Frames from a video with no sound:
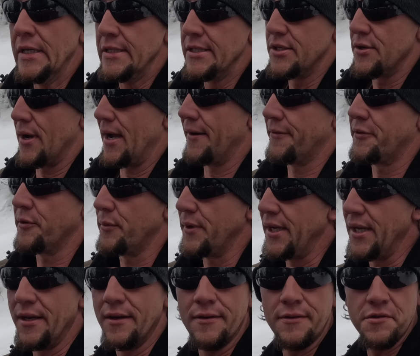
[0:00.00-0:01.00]
So after
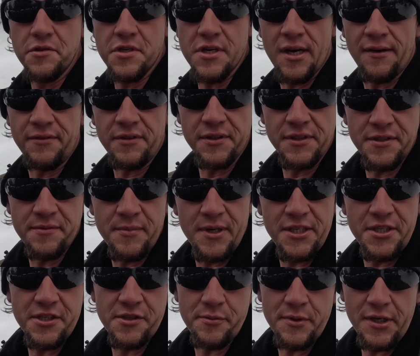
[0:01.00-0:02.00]
we shoveled as
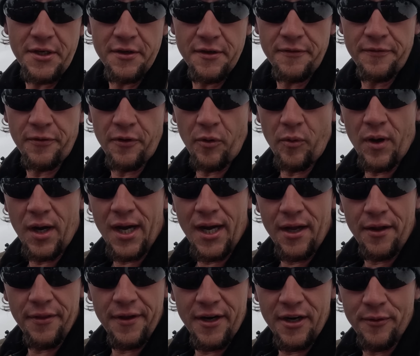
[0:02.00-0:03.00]
much as we could for a
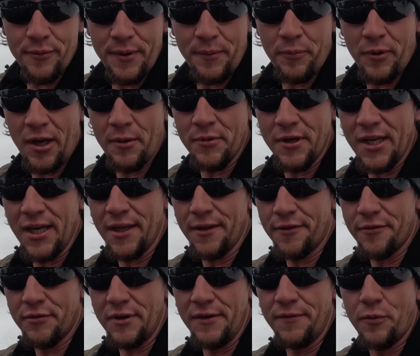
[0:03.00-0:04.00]
while there, we probably got
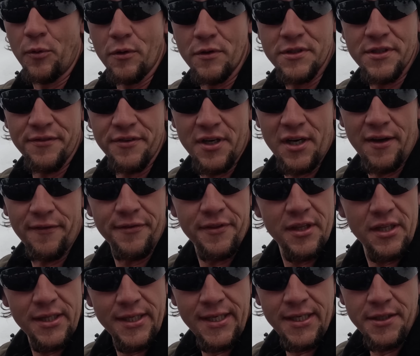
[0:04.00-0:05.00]
three fourths of it off
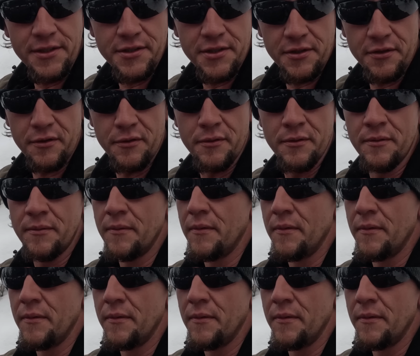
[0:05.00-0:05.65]
the lean to.